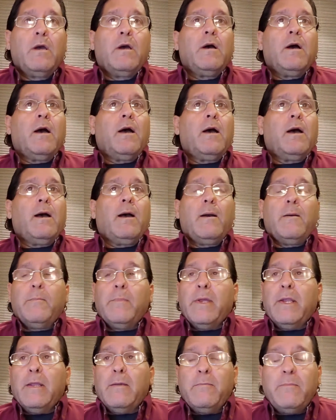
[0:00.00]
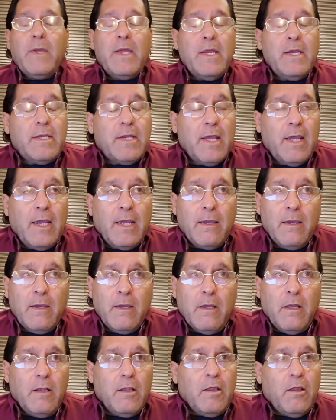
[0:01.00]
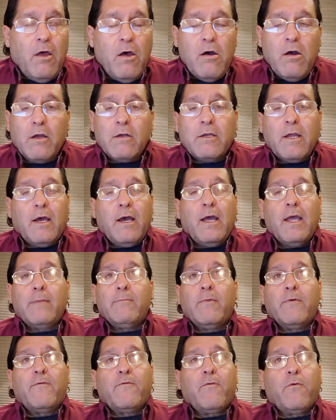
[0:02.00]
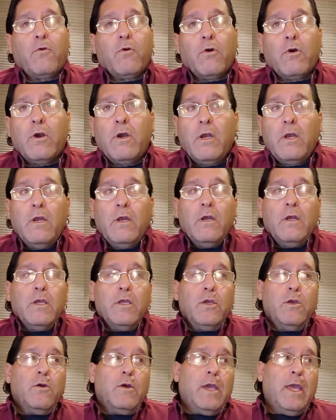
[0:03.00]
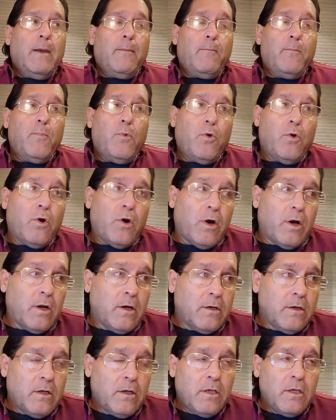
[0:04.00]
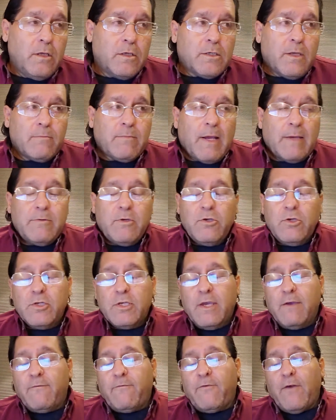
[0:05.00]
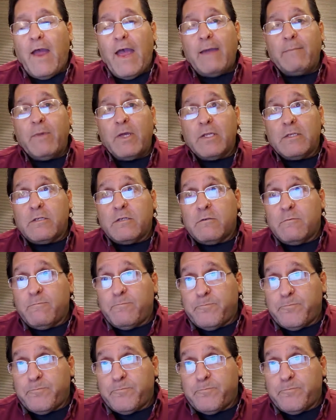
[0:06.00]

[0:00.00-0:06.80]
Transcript: And it may take a long time before you get more. Sometimes you just get fragments.